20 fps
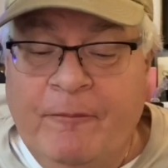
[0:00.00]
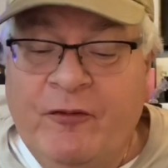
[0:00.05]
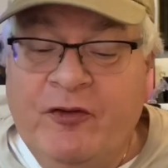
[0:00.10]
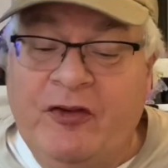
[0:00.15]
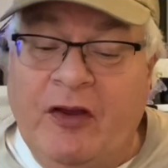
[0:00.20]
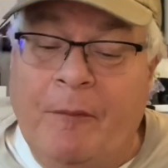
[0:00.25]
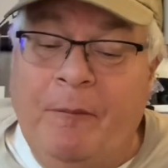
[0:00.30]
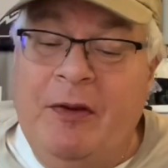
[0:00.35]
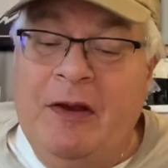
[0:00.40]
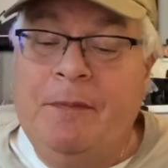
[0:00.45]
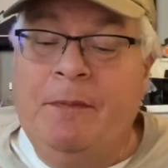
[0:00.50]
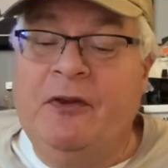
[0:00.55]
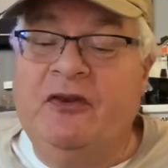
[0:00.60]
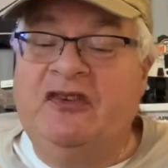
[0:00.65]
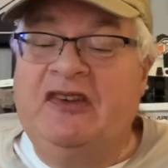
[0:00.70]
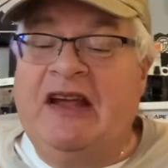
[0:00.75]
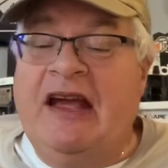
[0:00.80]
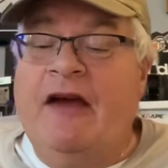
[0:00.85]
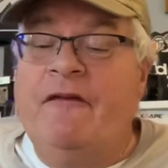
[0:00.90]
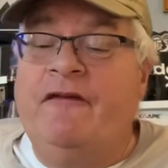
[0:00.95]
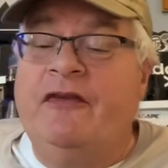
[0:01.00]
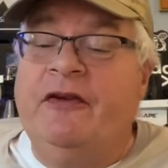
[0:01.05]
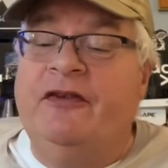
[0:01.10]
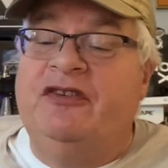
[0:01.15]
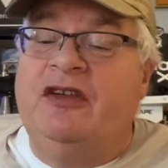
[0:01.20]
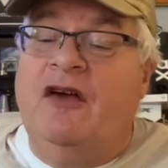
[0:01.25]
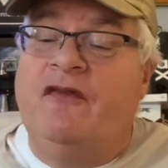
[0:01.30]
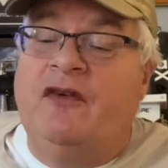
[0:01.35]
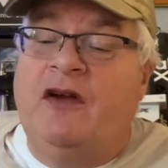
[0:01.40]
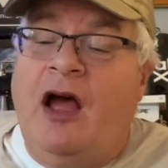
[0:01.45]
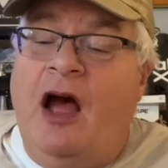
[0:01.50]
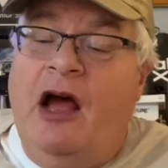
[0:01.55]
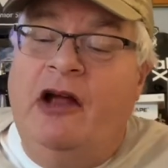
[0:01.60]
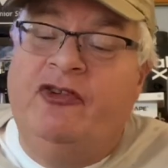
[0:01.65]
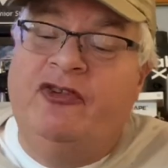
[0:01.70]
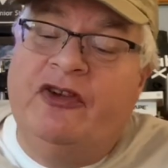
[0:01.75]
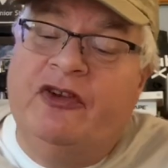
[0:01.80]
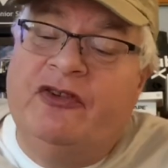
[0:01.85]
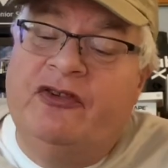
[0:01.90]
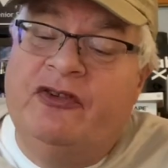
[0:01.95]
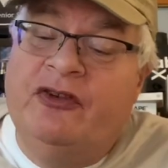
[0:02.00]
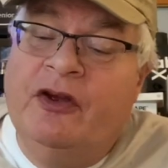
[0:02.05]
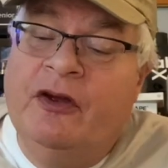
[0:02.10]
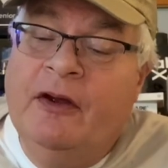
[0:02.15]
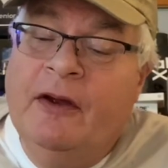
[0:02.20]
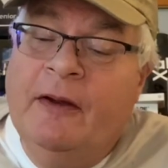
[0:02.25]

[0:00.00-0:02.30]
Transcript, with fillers: Some people say, I feel self-conscious